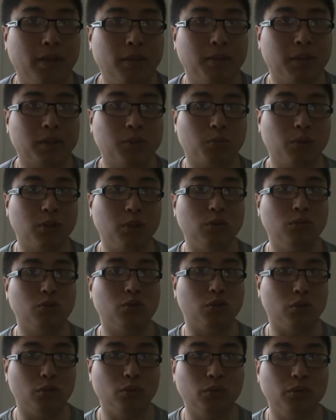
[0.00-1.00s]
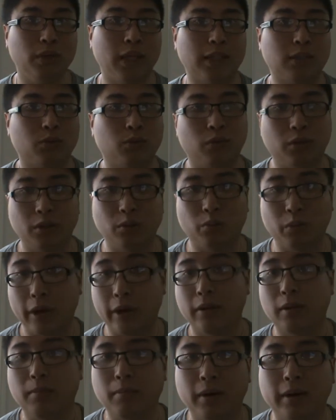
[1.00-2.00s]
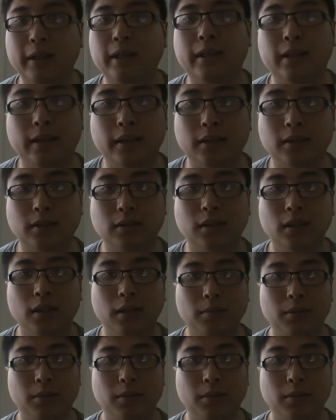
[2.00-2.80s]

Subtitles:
Because when you do, that's really where the money is.